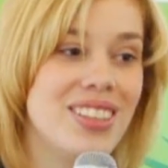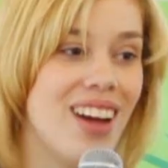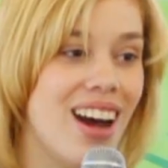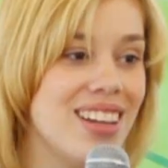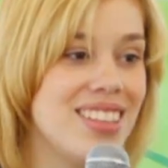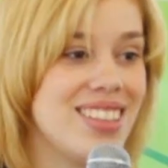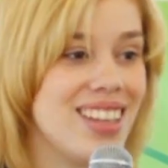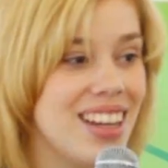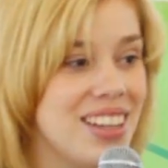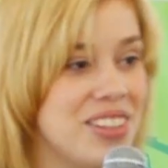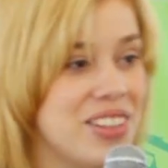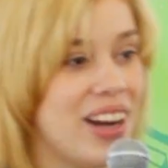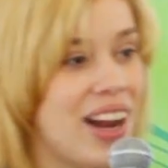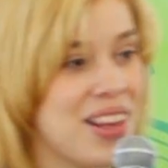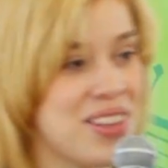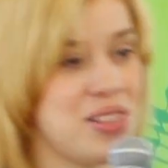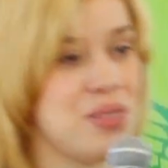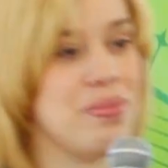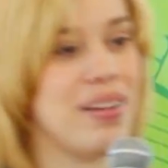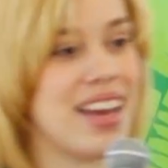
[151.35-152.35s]
not to
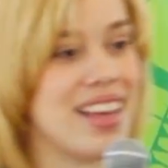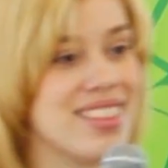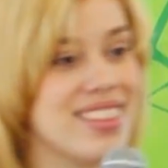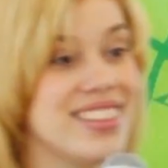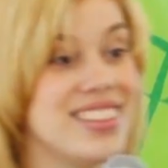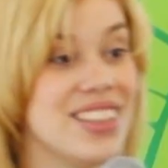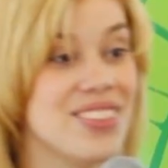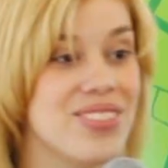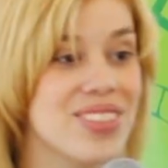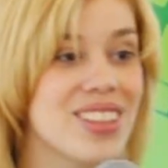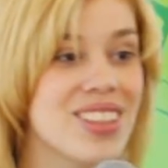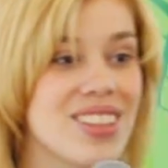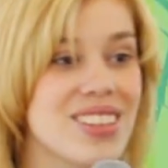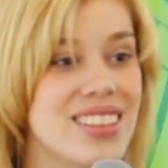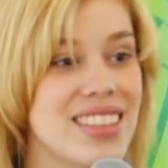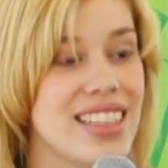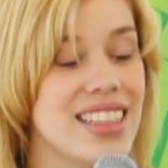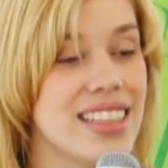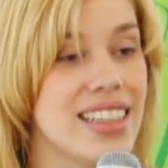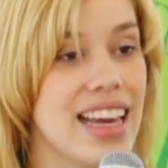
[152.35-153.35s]
underestimate the
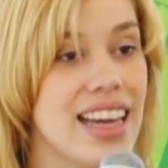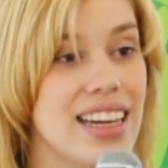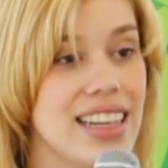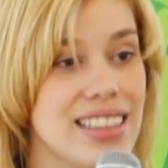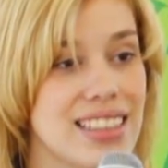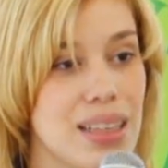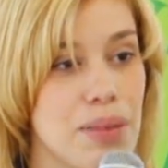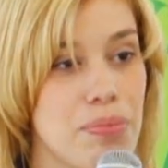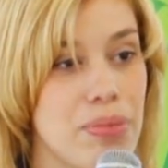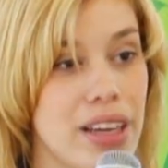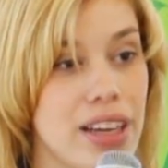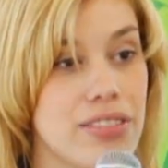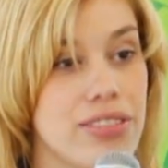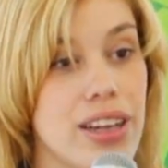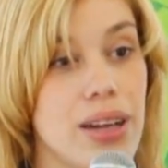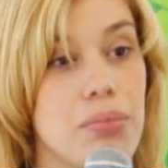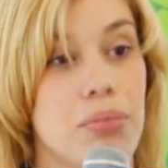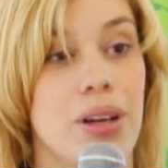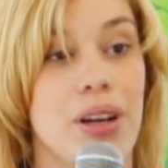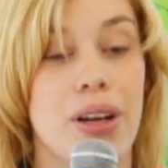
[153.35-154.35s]
difficulty in getting something
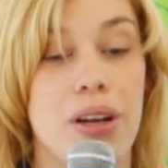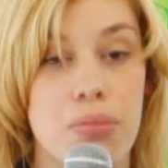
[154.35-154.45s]
from